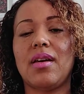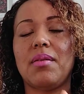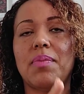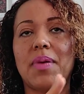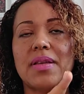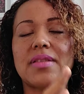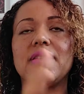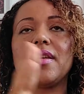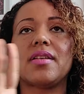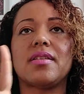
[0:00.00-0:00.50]

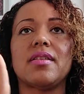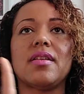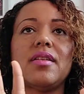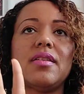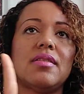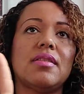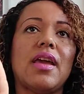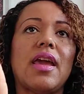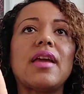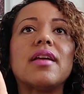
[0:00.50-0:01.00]
basically
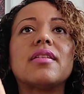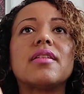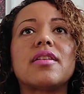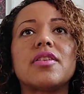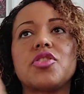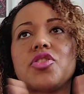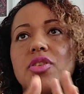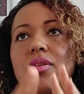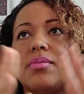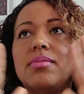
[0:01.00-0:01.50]

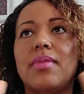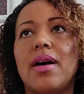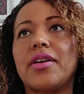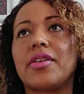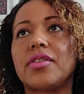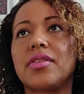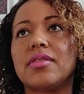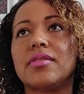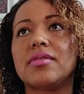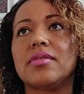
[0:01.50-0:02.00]
English, a
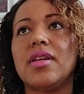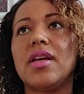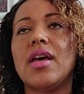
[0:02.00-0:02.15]
modern